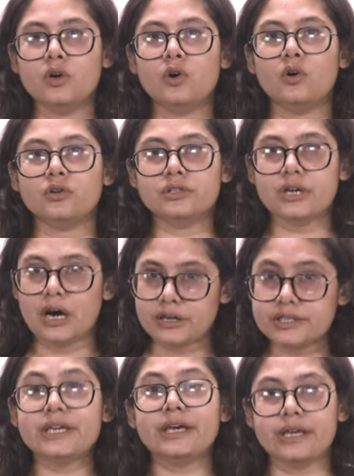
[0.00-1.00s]
or the
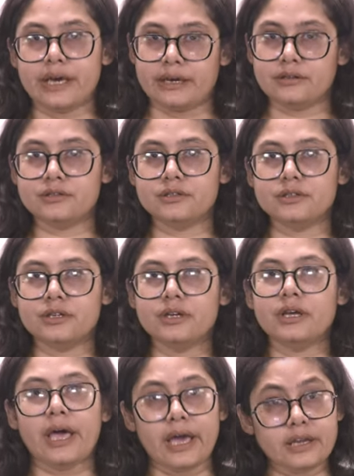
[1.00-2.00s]
RTI Act
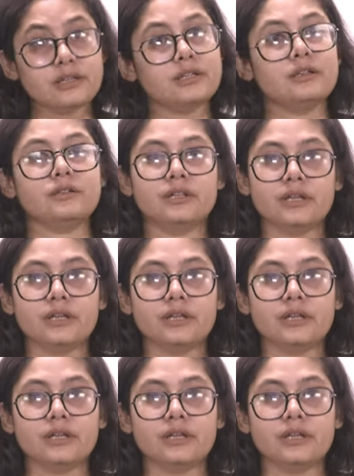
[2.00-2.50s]
and the